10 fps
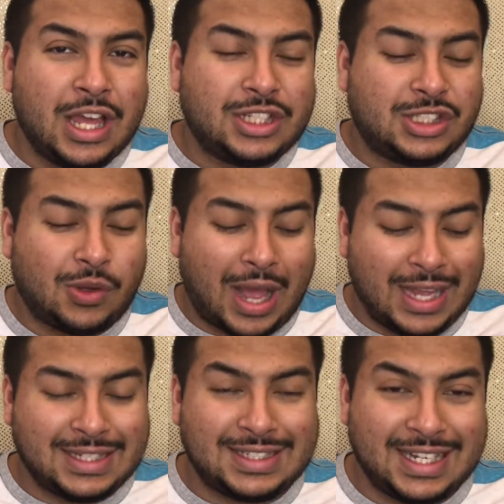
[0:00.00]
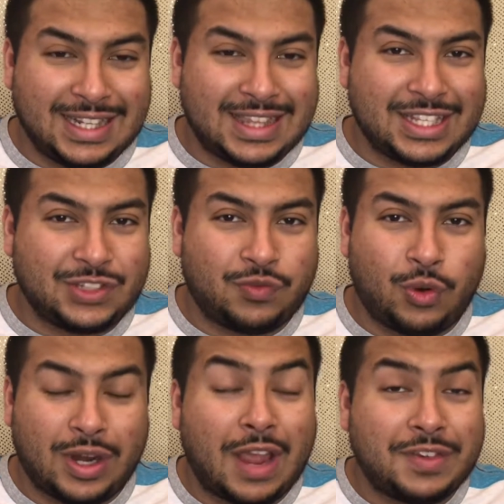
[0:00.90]
So I did this
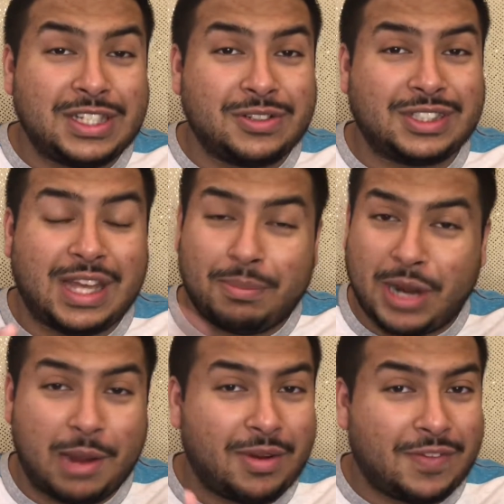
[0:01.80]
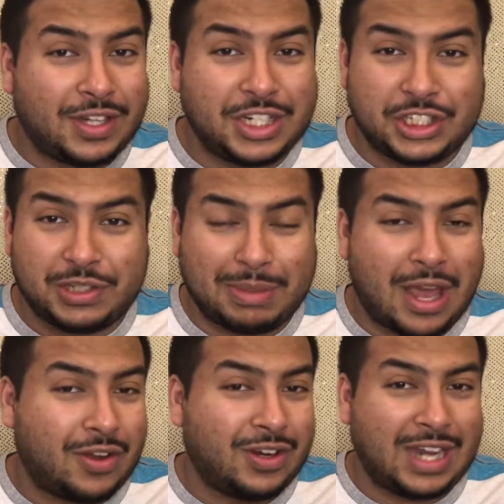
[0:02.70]
for every single step: primer, foundation,
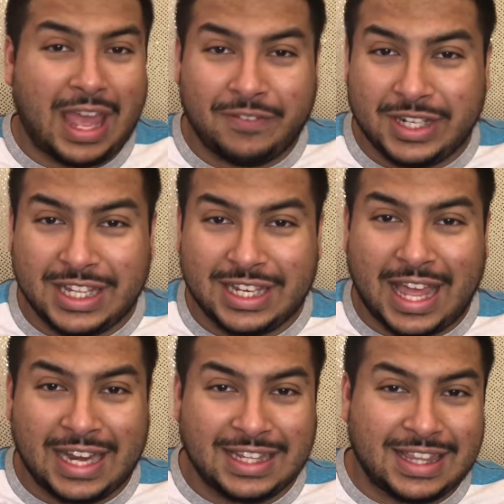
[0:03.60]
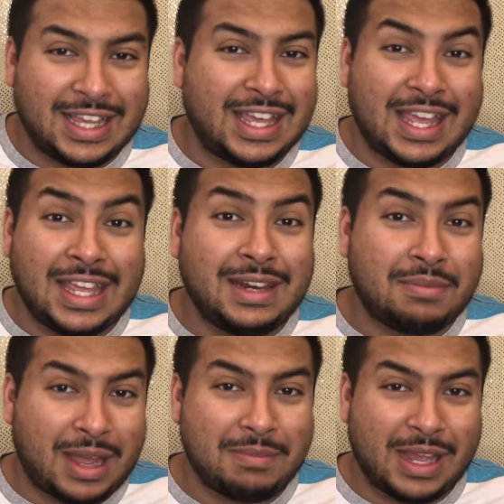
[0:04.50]
powder, and everything and anything in
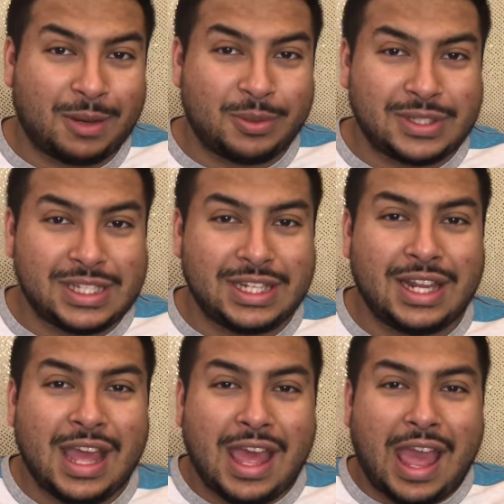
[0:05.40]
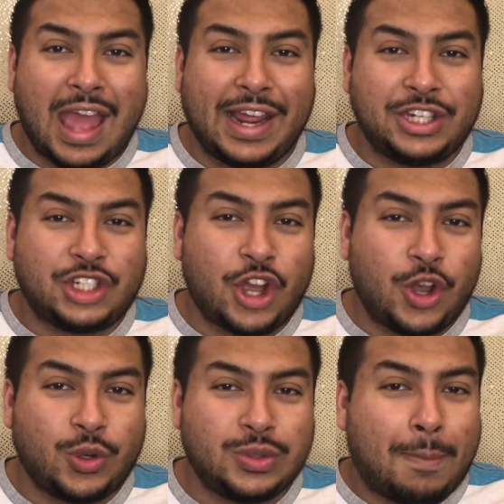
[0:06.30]
my makeup routine. And I
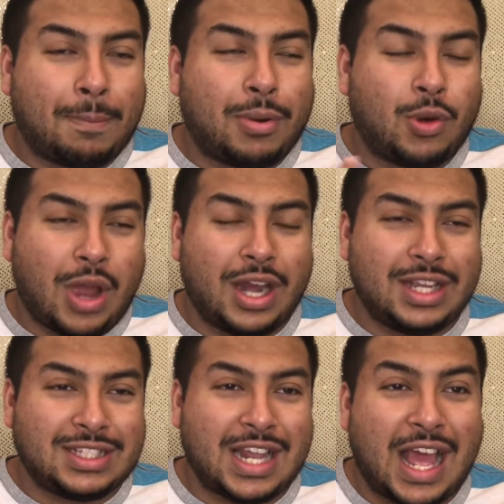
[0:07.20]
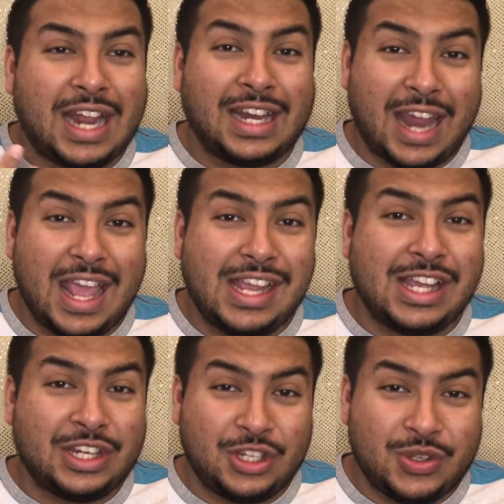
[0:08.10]
chose products that I like
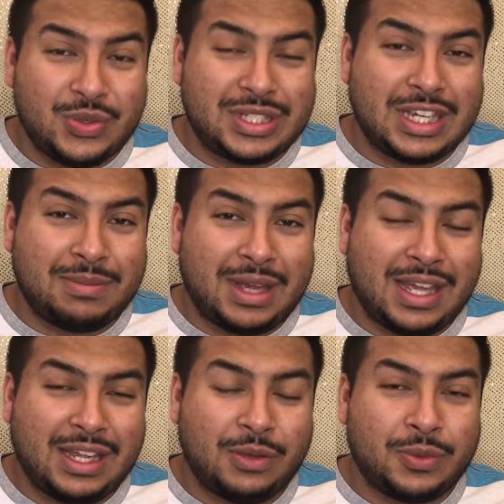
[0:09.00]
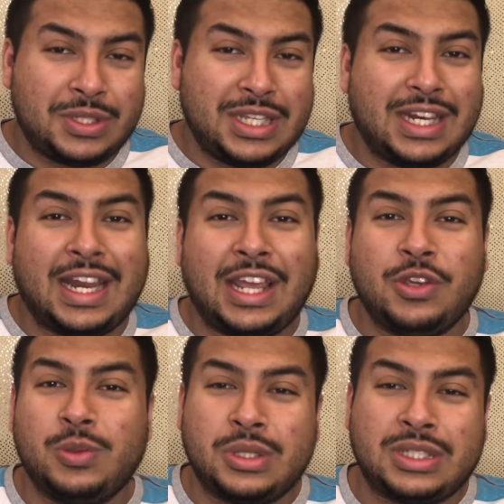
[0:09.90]
and use in my routine, and I
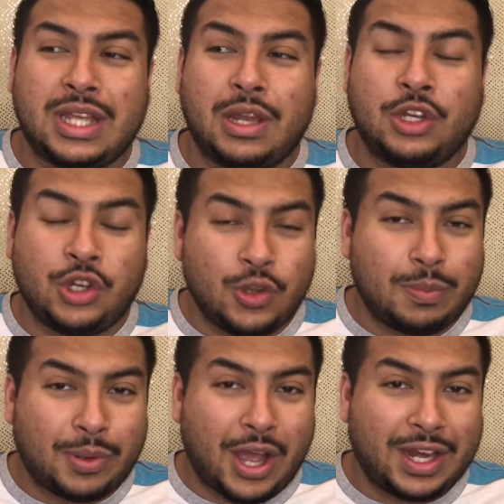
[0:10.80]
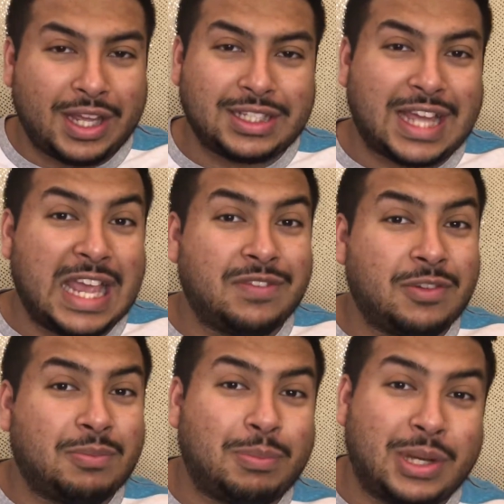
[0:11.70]
used new products. I
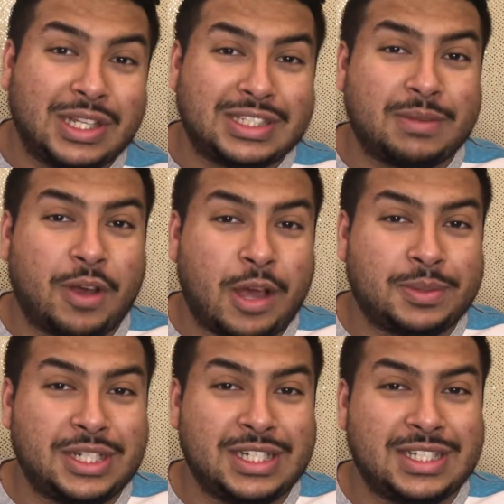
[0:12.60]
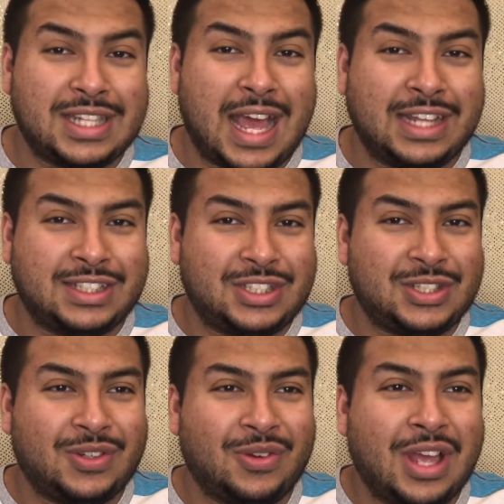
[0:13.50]
even put some options as
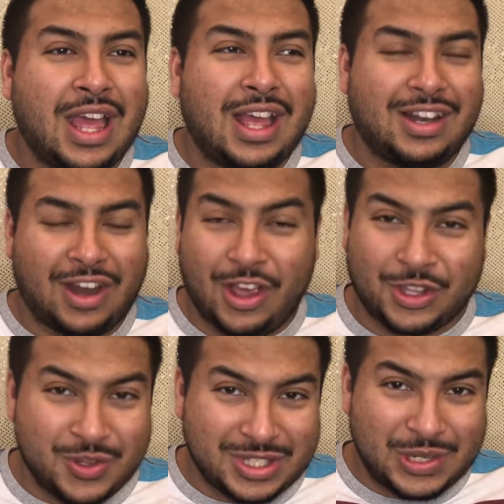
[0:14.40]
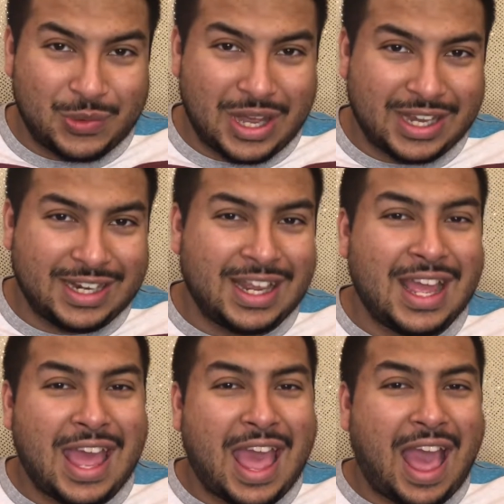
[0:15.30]
to not using one,
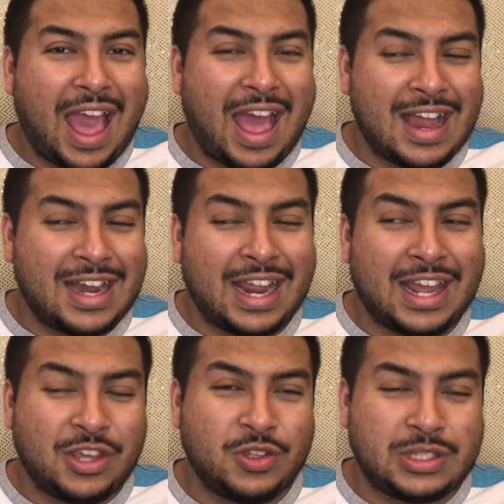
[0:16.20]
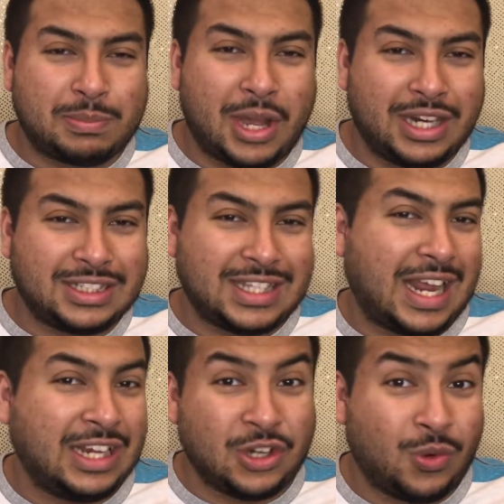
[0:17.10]
and I use products that
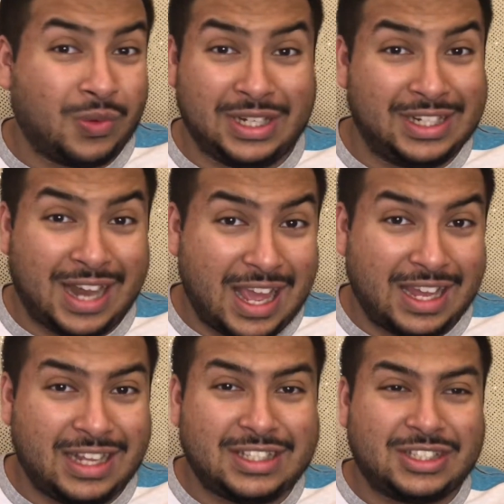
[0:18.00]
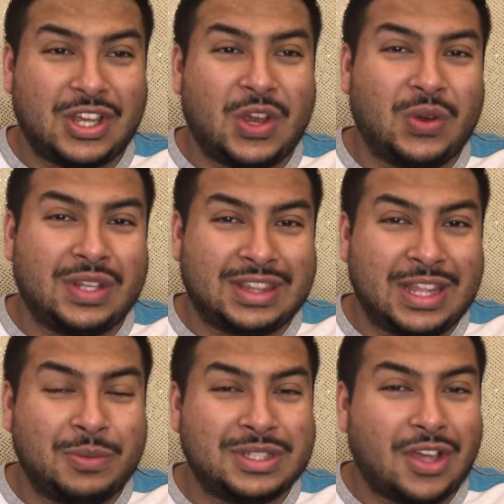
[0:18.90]
I don't really like. So
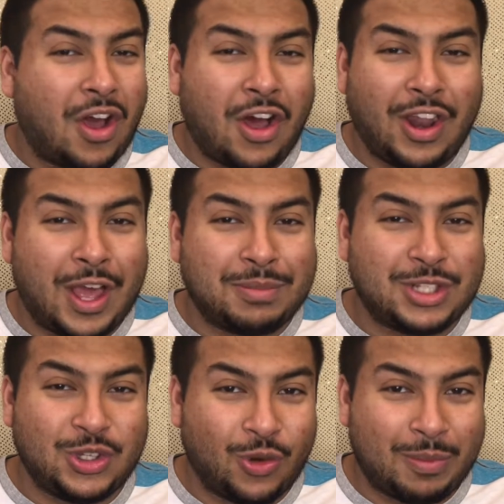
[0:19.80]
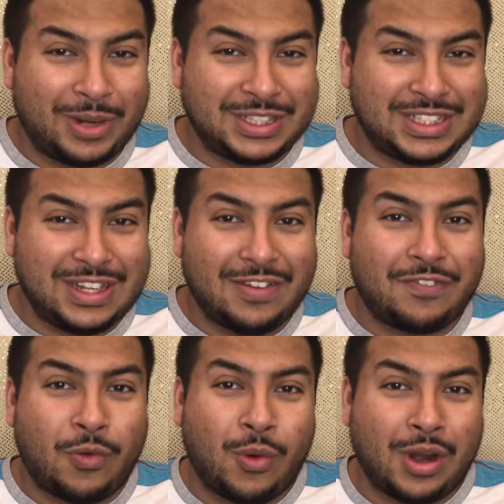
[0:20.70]
it was all up to your mercy
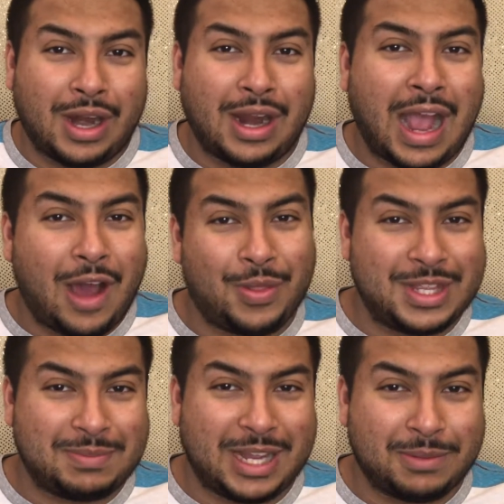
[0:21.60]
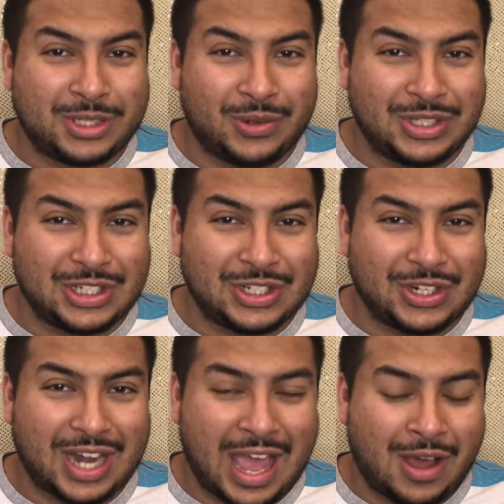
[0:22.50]
for how this makeup is going to
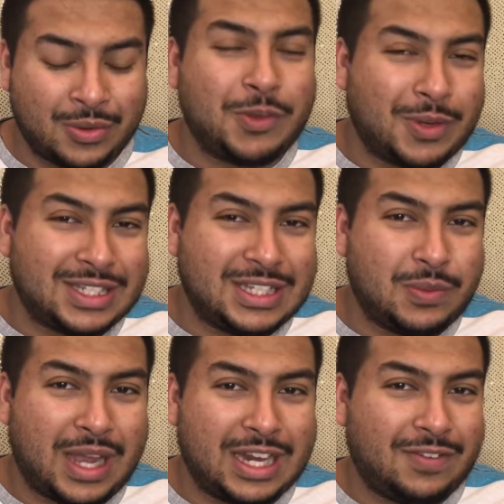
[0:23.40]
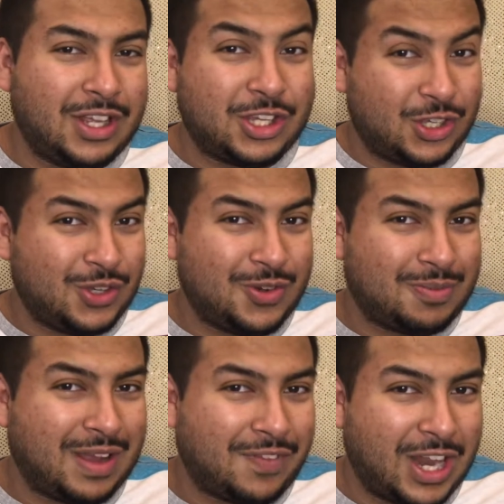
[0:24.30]
turn out. If you want to see what kind of look you,
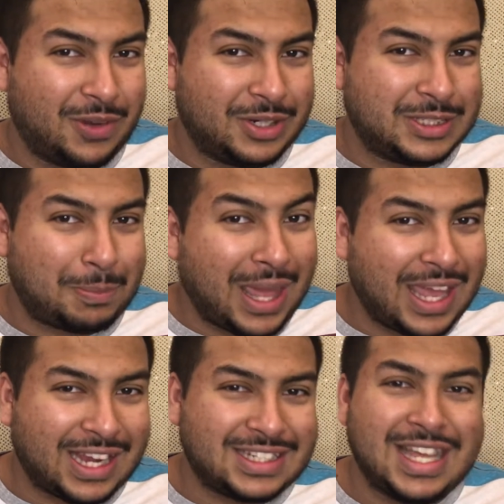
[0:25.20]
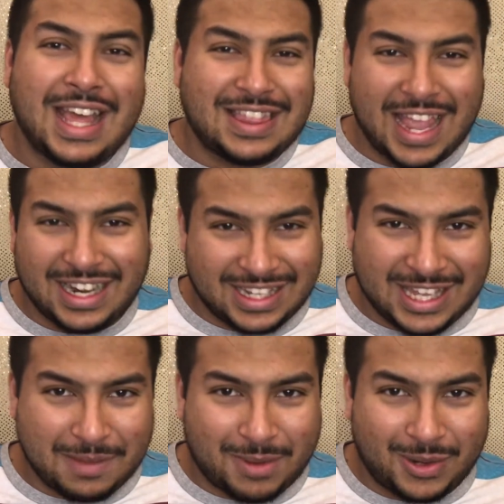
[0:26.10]
my followers, picked, then
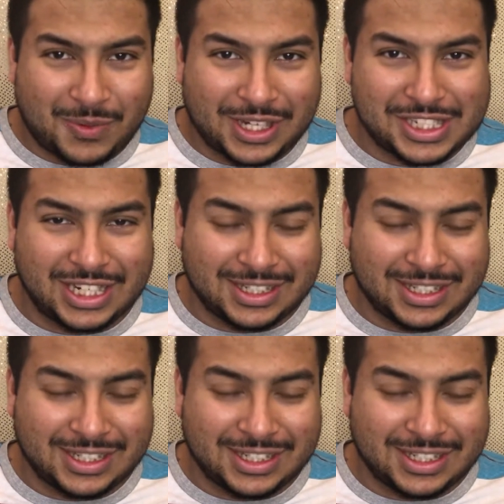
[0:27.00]
keep on watching.